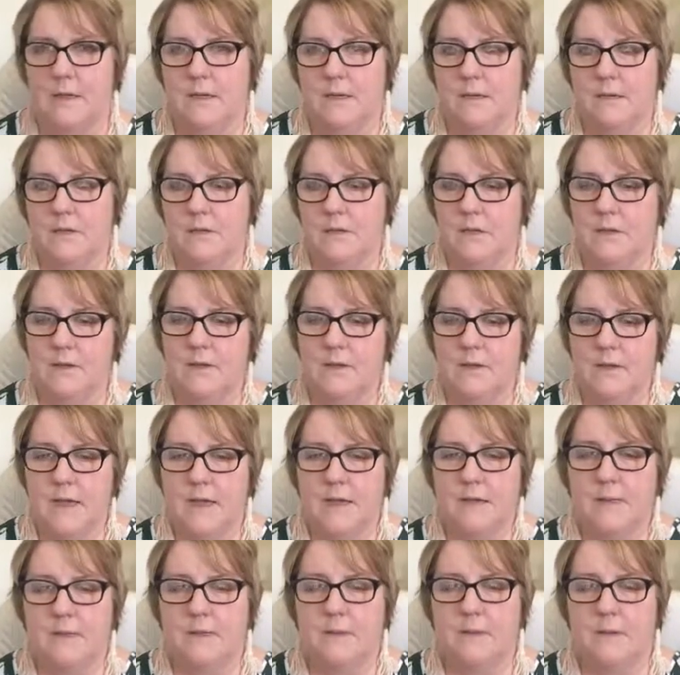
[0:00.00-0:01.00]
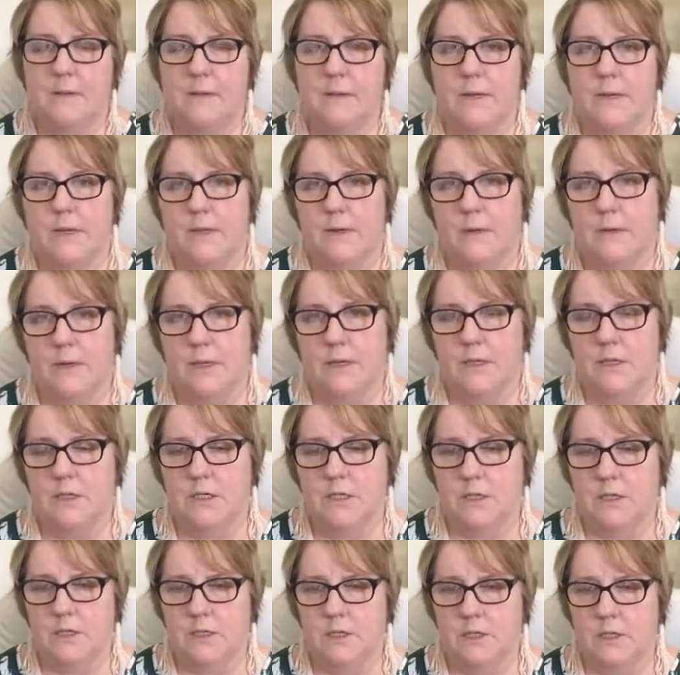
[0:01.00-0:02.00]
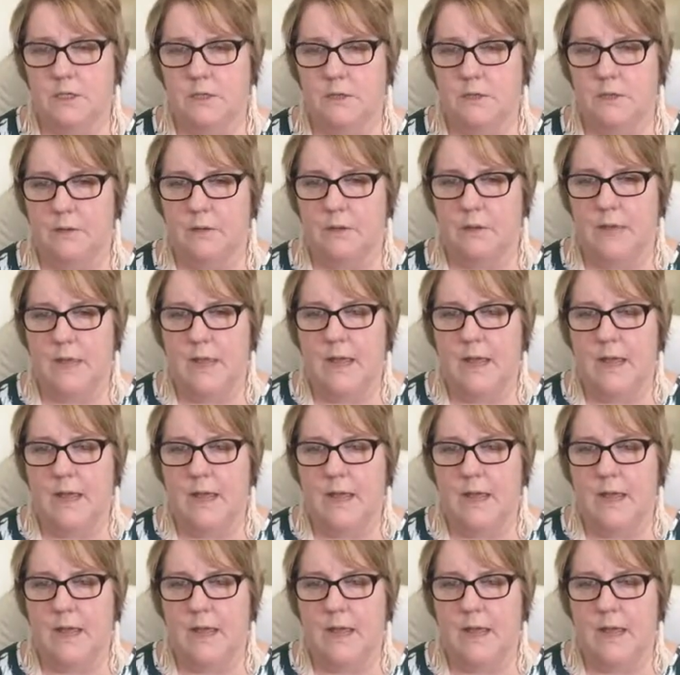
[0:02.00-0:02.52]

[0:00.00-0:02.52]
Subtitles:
So that's what we're going to do.